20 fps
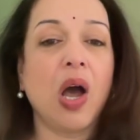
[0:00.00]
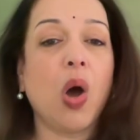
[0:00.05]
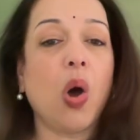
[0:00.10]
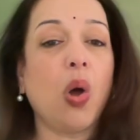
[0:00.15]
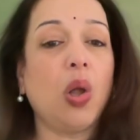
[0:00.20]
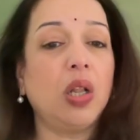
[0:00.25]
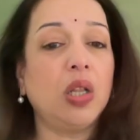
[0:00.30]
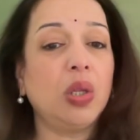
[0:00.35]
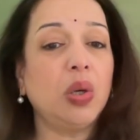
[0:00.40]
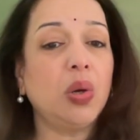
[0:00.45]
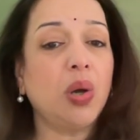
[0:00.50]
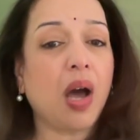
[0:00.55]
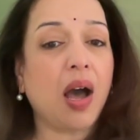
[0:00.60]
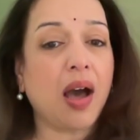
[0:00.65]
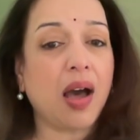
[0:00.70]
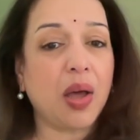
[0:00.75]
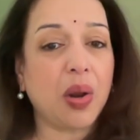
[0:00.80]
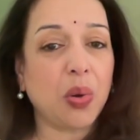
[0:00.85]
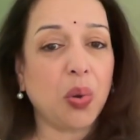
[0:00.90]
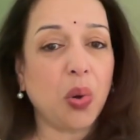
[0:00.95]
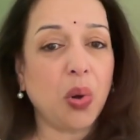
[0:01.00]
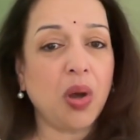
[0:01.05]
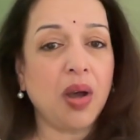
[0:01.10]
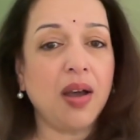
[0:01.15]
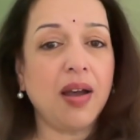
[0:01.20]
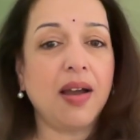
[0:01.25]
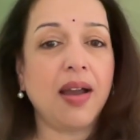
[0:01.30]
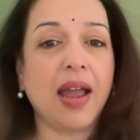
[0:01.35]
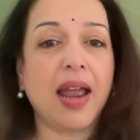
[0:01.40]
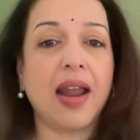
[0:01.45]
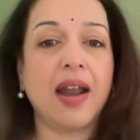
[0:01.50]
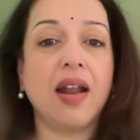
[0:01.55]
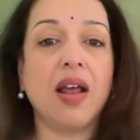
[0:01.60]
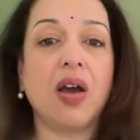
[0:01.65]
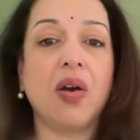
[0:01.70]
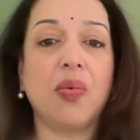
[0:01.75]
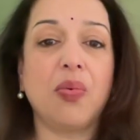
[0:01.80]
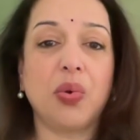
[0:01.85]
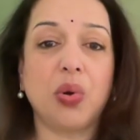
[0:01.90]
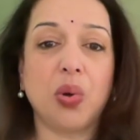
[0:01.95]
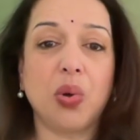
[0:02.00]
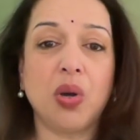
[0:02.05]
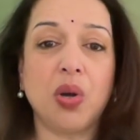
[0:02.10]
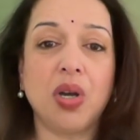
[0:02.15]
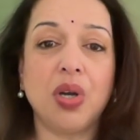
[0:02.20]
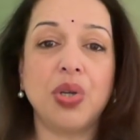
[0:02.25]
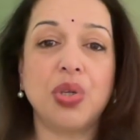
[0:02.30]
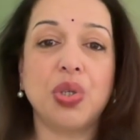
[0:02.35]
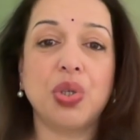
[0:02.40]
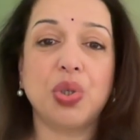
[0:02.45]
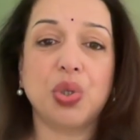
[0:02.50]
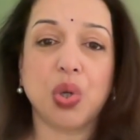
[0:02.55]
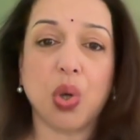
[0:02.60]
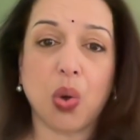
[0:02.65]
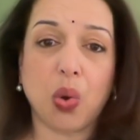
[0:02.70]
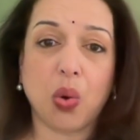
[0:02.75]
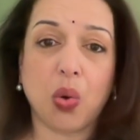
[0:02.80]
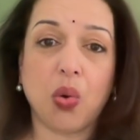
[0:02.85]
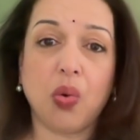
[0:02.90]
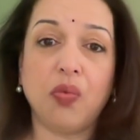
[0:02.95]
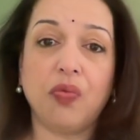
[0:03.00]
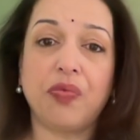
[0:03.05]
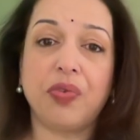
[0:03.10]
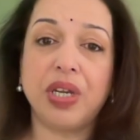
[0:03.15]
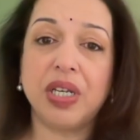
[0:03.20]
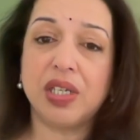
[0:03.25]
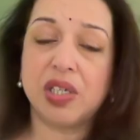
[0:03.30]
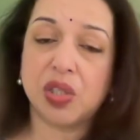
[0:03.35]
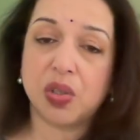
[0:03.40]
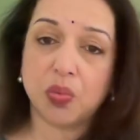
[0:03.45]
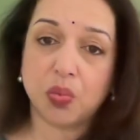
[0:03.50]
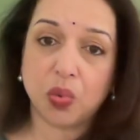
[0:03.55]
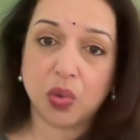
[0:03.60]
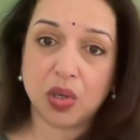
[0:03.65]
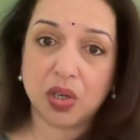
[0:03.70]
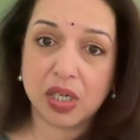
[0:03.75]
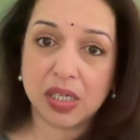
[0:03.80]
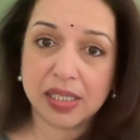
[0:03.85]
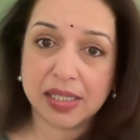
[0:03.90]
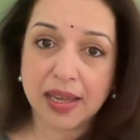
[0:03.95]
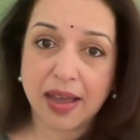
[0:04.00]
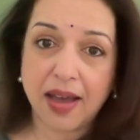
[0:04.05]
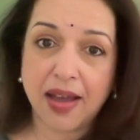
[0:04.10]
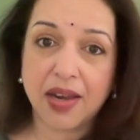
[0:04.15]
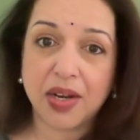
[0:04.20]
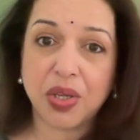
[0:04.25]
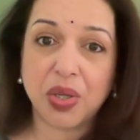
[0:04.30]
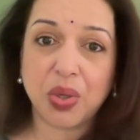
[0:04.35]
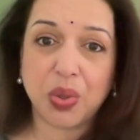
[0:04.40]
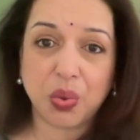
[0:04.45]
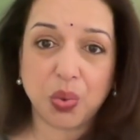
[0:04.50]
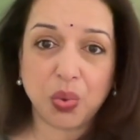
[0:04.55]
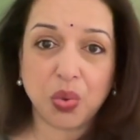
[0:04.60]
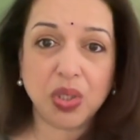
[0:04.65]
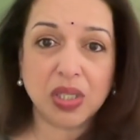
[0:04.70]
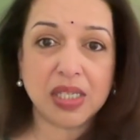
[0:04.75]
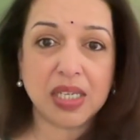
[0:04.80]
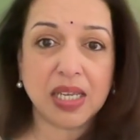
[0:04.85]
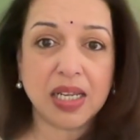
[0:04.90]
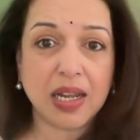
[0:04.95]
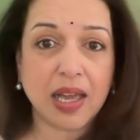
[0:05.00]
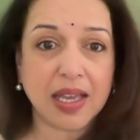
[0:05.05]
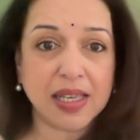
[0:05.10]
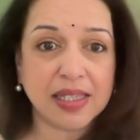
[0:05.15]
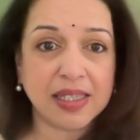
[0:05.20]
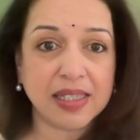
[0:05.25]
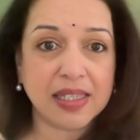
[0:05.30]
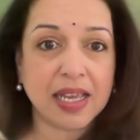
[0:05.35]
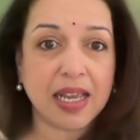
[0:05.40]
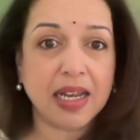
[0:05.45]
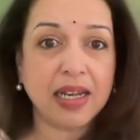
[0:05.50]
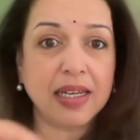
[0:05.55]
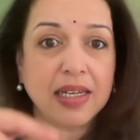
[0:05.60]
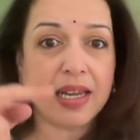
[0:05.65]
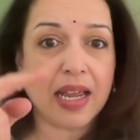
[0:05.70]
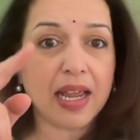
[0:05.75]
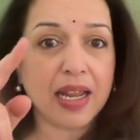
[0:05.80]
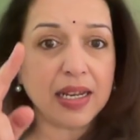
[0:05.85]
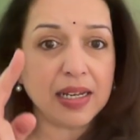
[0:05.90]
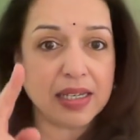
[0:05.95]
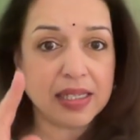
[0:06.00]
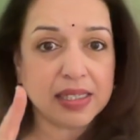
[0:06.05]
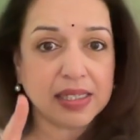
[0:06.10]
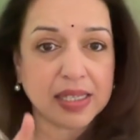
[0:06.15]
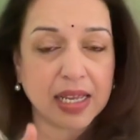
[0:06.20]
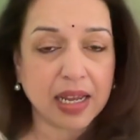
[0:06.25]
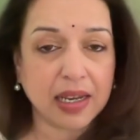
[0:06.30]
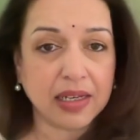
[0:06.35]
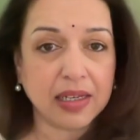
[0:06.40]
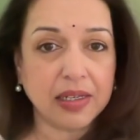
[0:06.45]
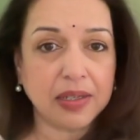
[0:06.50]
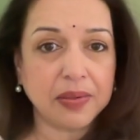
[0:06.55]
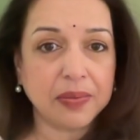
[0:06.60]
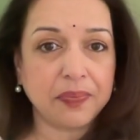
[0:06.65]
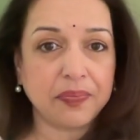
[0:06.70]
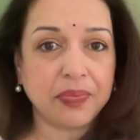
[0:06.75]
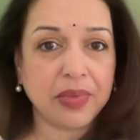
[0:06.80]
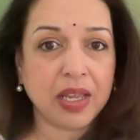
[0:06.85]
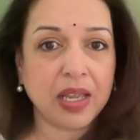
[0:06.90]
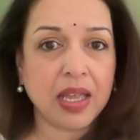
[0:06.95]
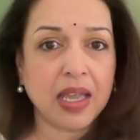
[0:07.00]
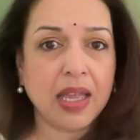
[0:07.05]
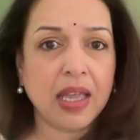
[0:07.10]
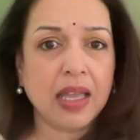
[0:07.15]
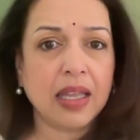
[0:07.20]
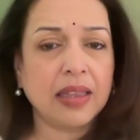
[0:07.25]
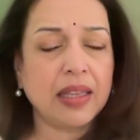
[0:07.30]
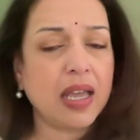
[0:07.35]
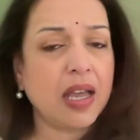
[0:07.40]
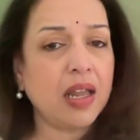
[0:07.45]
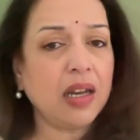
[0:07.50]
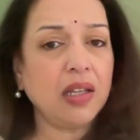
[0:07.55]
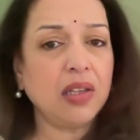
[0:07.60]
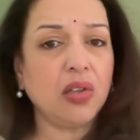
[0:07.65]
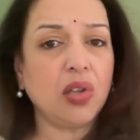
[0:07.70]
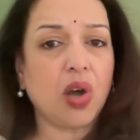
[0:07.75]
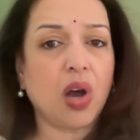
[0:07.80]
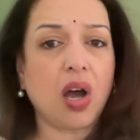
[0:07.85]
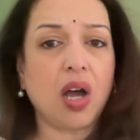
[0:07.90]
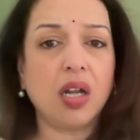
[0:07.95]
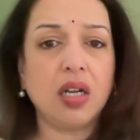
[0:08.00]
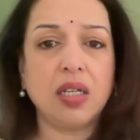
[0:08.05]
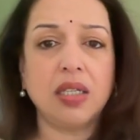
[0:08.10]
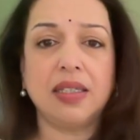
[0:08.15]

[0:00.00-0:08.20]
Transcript: Although Aroha and Avroha show which swars are used in ascent and descent, they are not